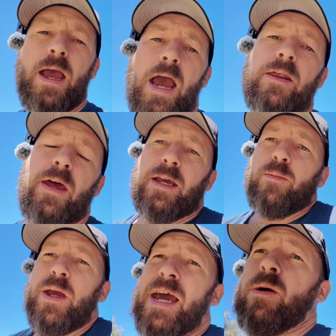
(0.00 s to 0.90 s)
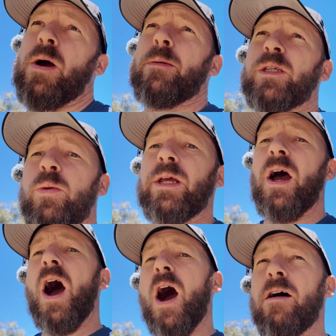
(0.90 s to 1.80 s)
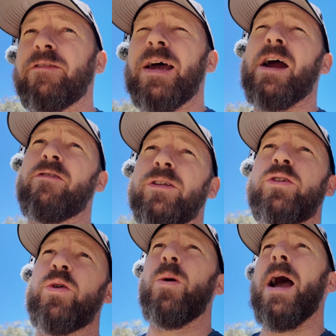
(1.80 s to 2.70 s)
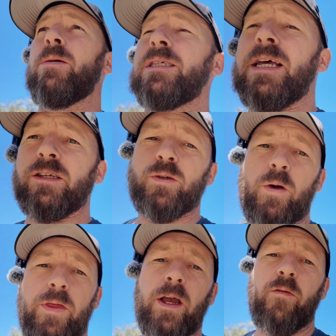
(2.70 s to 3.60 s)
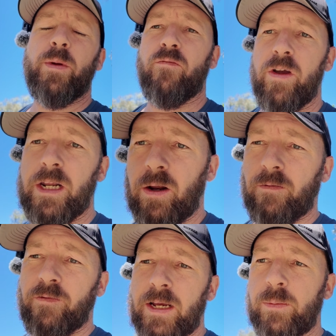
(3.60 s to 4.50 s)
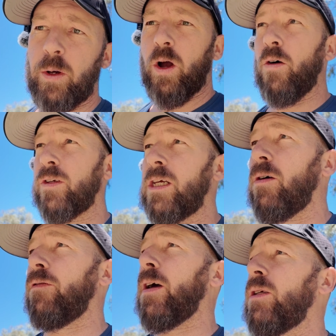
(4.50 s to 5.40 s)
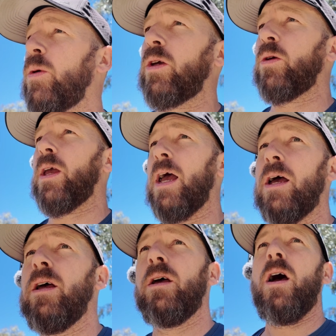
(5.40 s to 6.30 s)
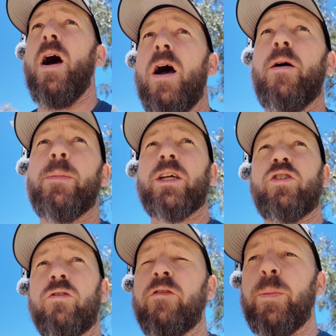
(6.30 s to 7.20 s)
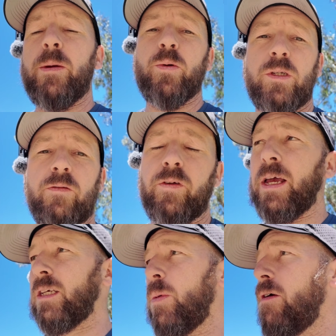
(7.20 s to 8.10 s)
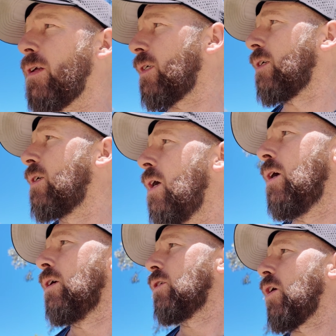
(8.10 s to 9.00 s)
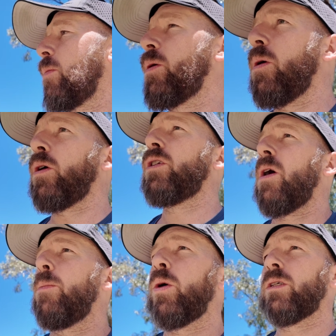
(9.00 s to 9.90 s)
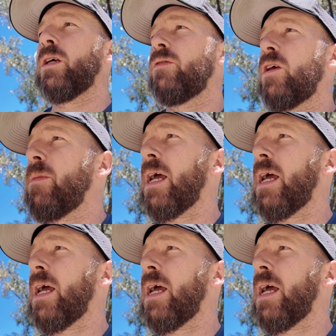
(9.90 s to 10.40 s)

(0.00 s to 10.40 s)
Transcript: and they could be anywhere between half an hour and 2 hours. That's the sort of thing I've been reading on Facebook. Obviously on Facebook you get a mixture of people's different experiences, some good, some positive, some